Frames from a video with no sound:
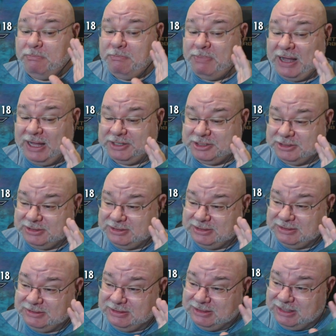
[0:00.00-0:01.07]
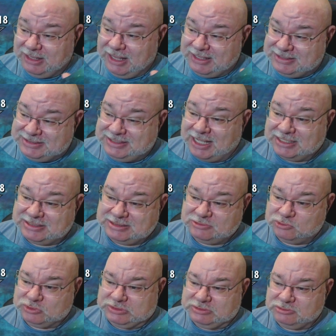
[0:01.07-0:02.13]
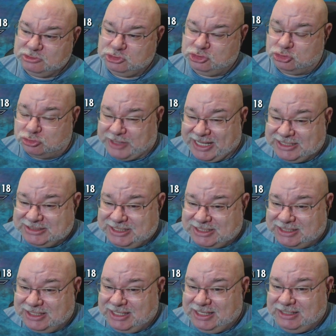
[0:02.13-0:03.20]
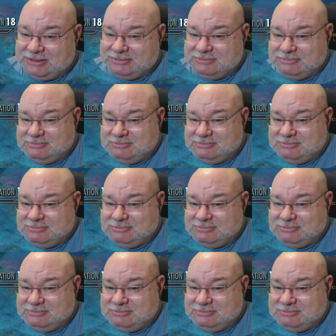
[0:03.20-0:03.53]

but it doesn't drastically...